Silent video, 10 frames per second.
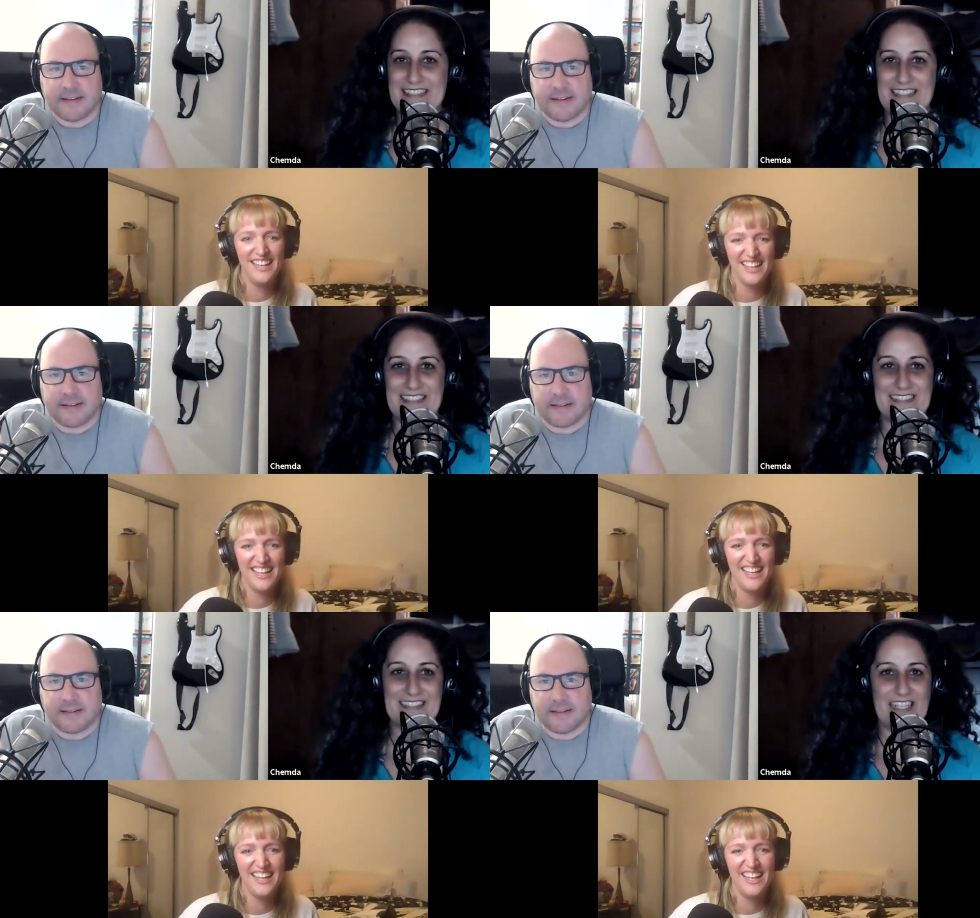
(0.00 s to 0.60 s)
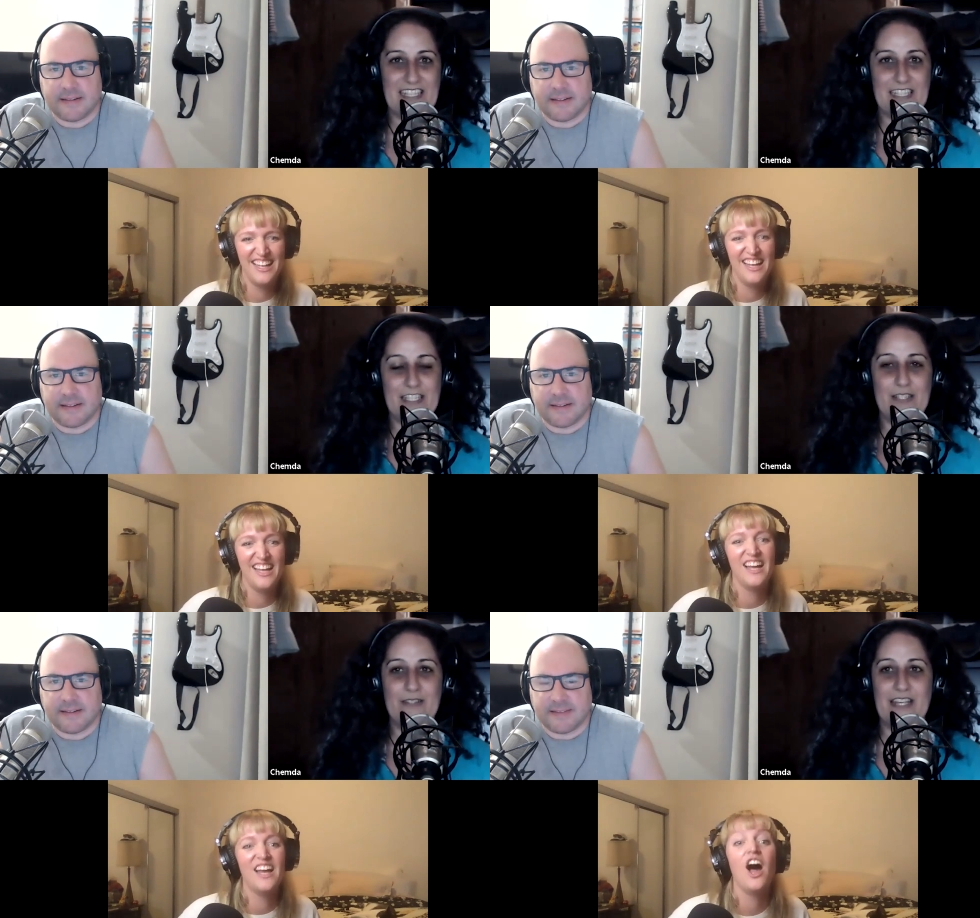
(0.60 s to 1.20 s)
Speaker 1: it is. Thank
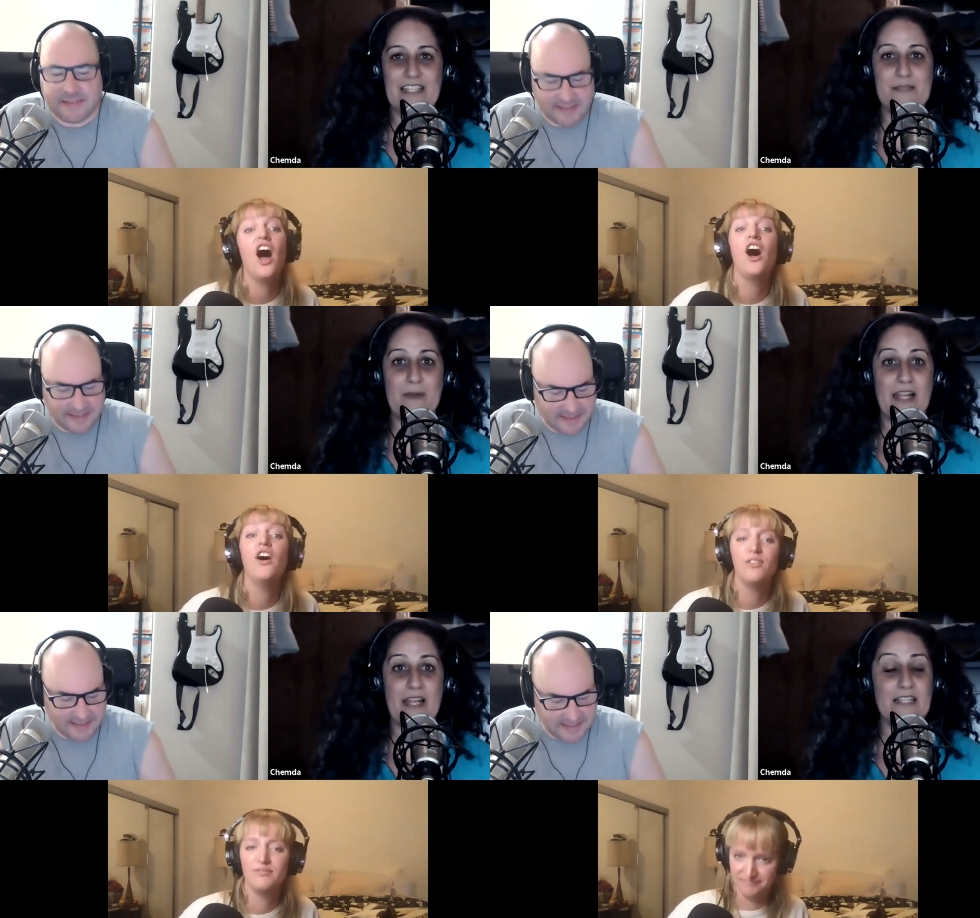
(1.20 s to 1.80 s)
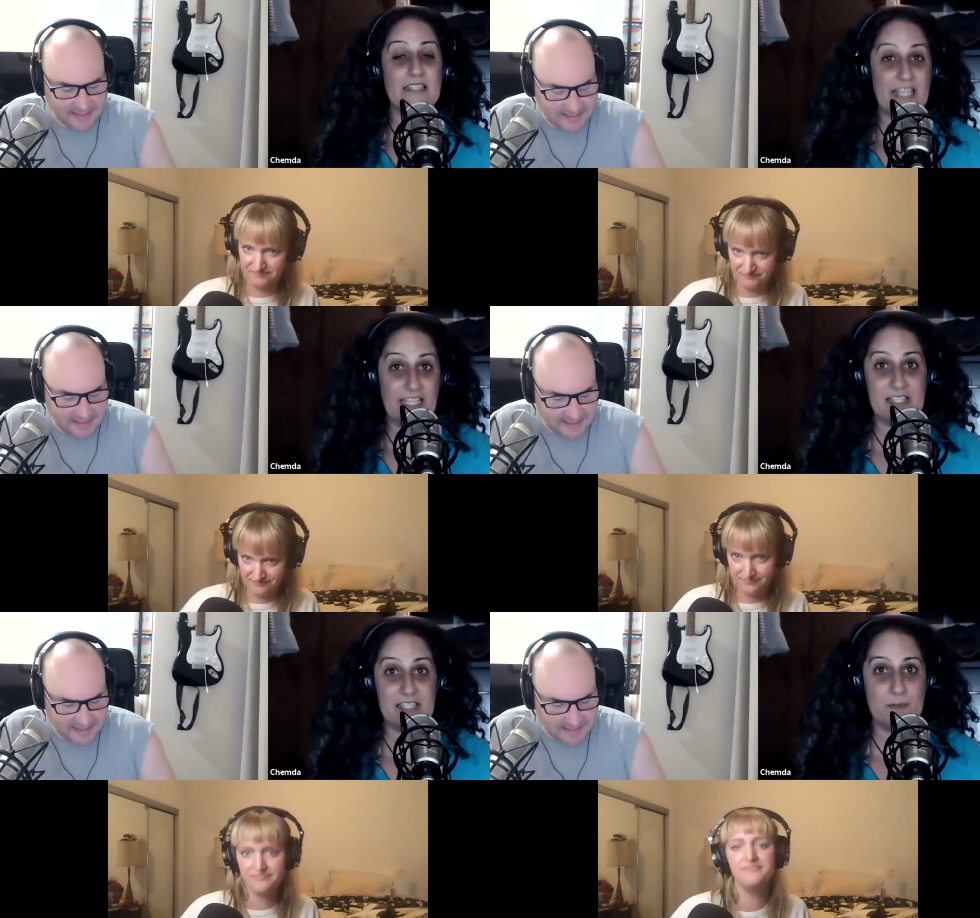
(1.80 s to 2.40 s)
you. That's oh. my
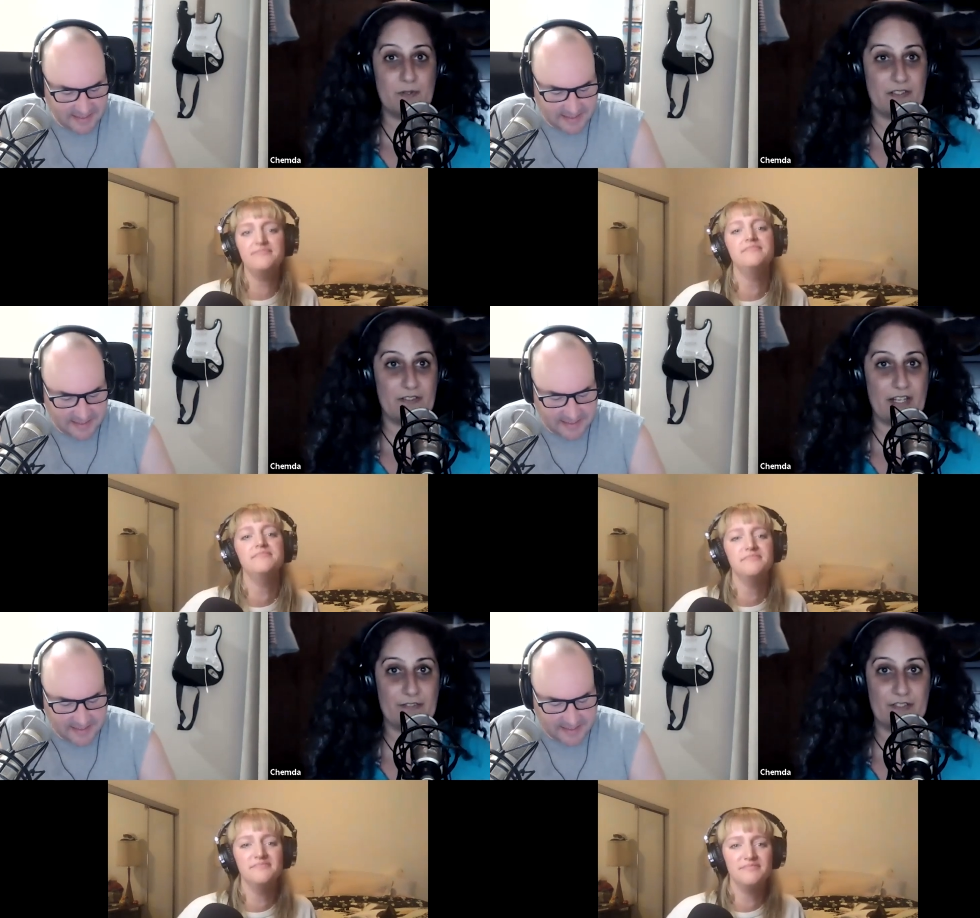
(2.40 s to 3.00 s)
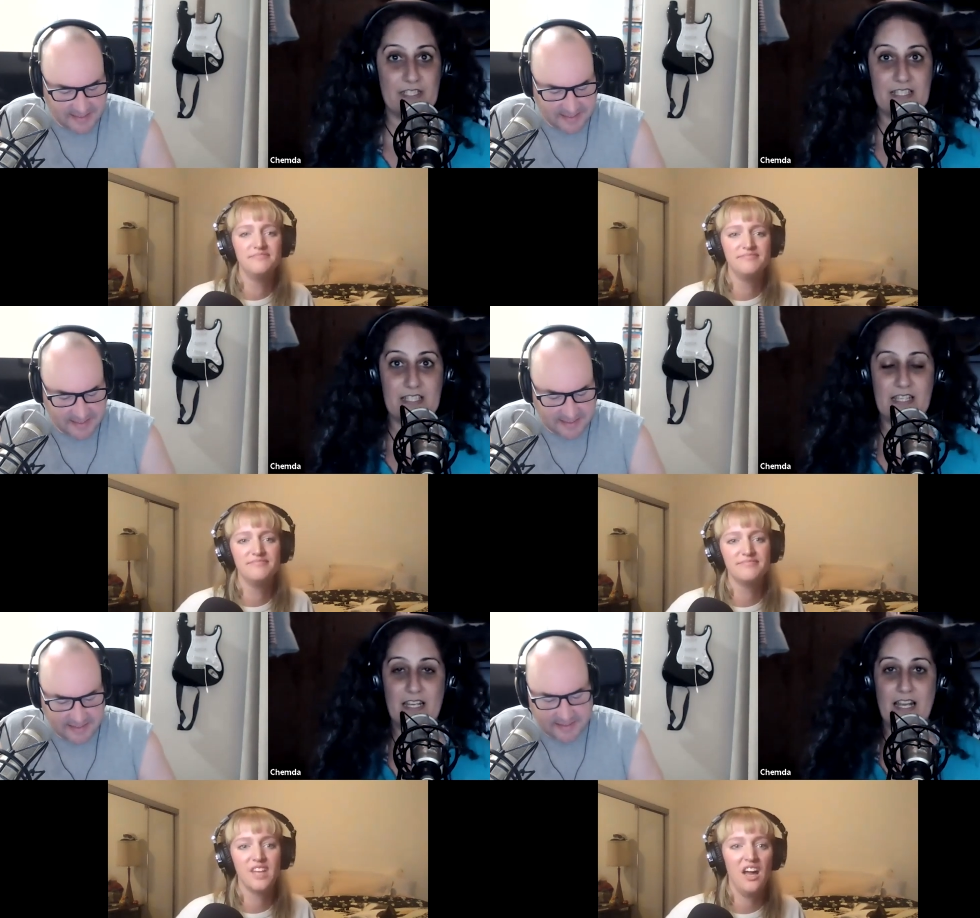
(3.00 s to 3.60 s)
latest movie reference.
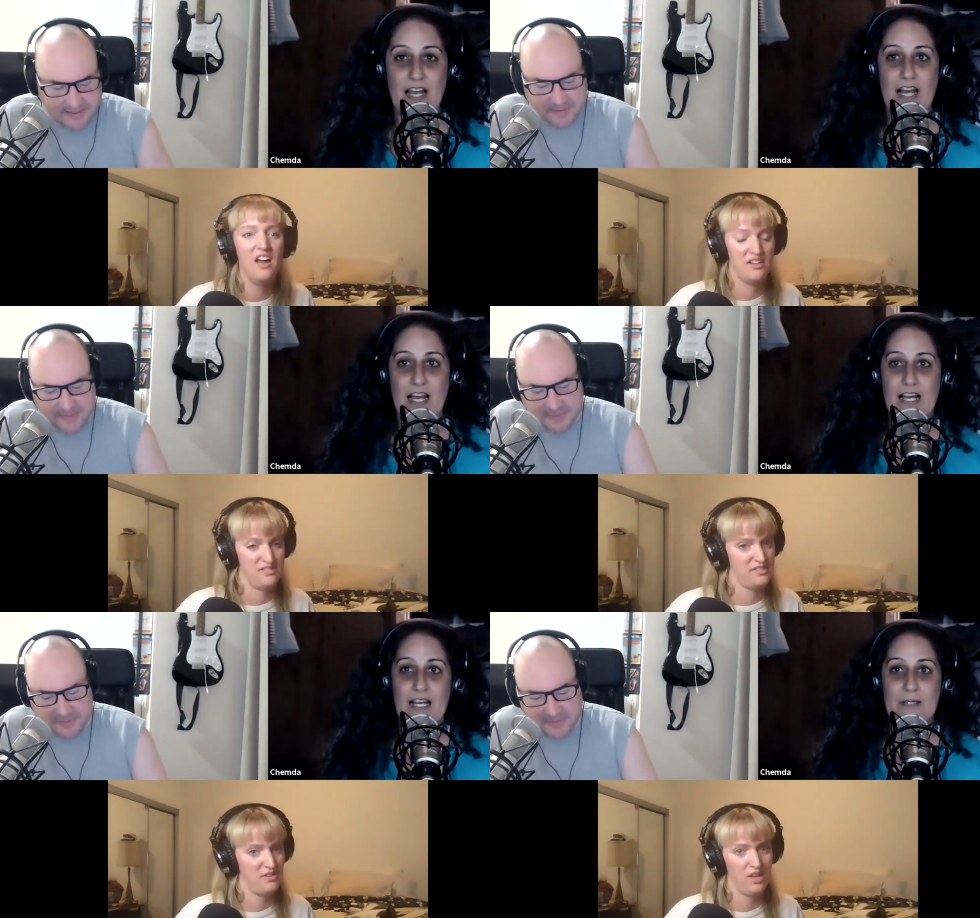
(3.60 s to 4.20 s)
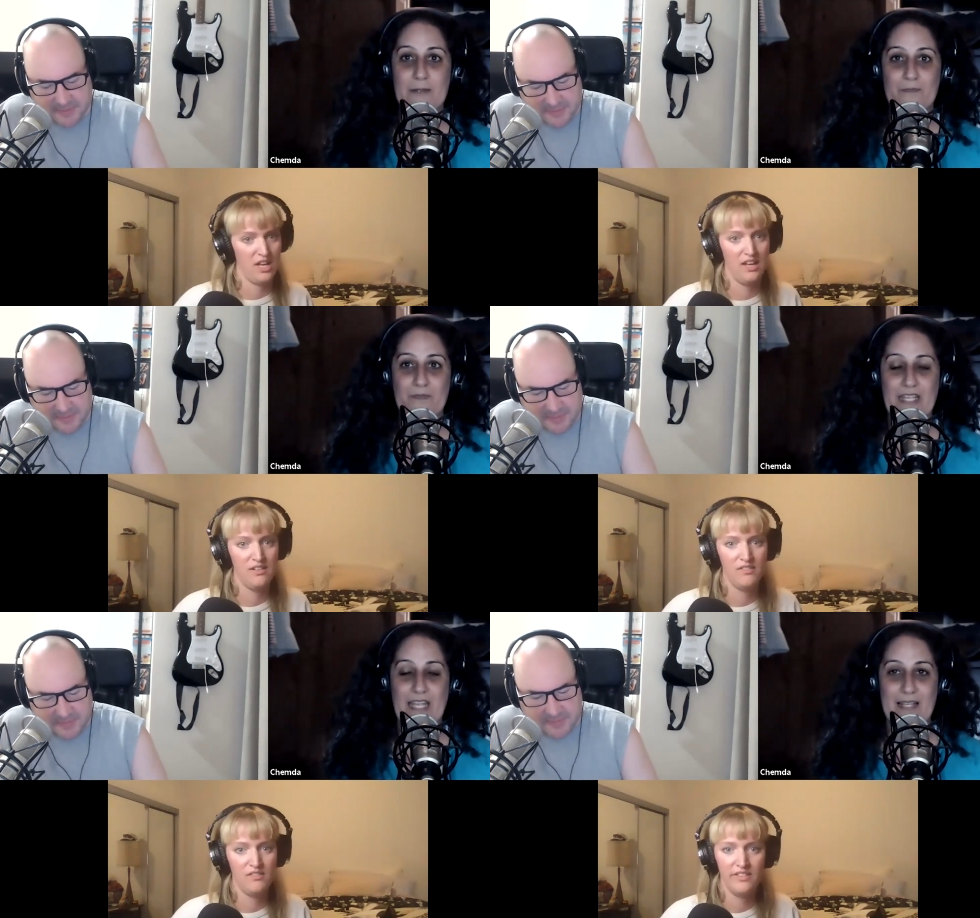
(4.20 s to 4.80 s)
Speaker 2: Oh, um, so
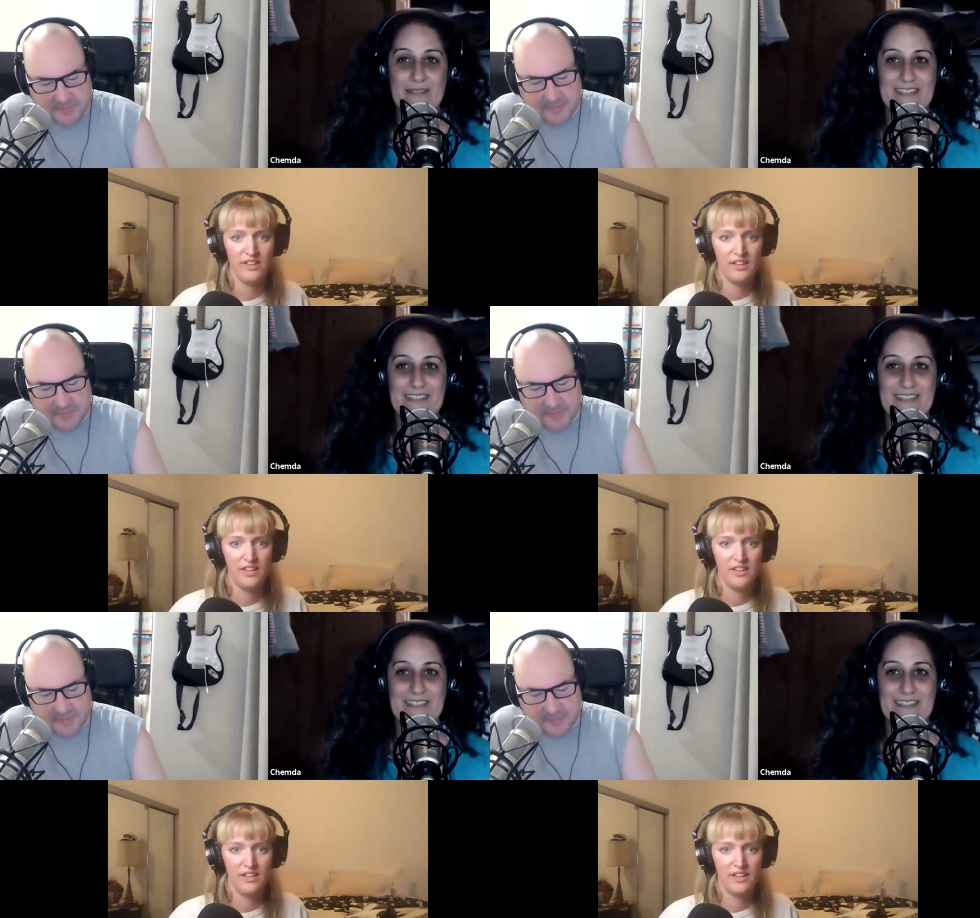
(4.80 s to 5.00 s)
yeah.